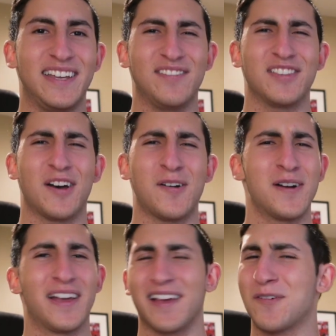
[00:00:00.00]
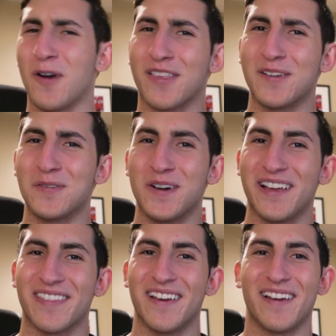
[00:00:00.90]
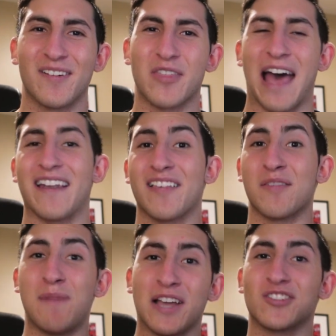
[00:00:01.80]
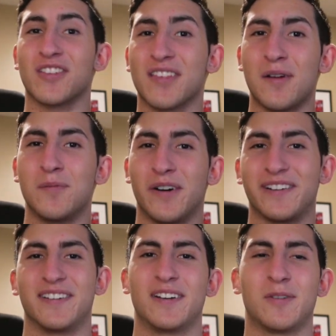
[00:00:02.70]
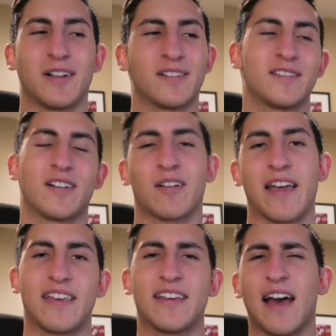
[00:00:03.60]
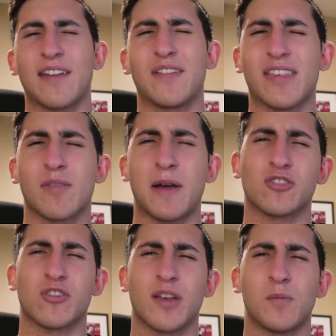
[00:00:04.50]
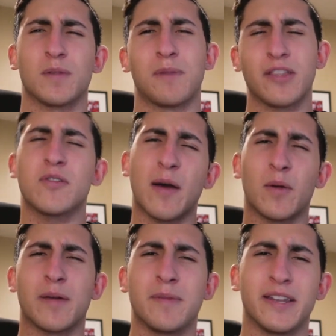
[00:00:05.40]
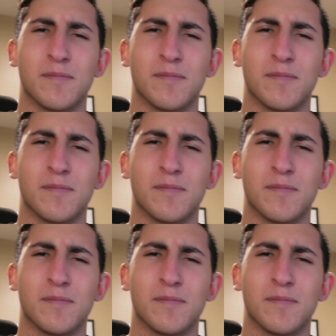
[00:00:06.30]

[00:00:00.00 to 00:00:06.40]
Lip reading: even though it wasn't with that special someone. Well, okay, he kind of is a special someone, but you get what I mean.